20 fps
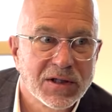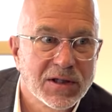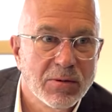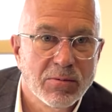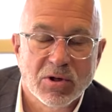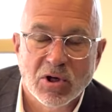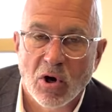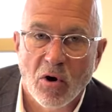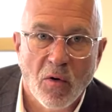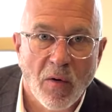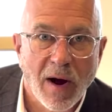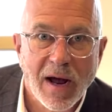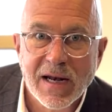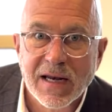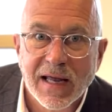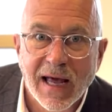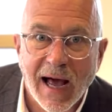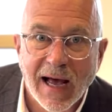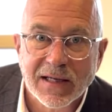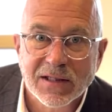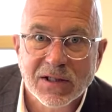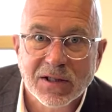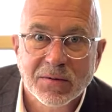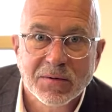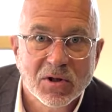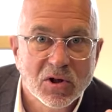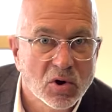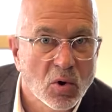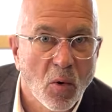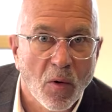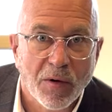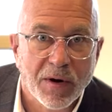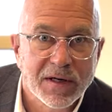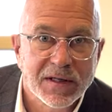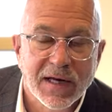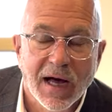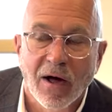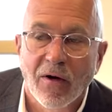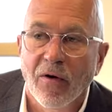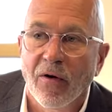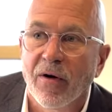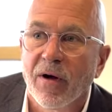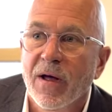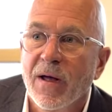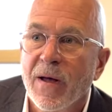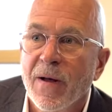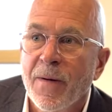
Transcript: He was a great guest, storyteller.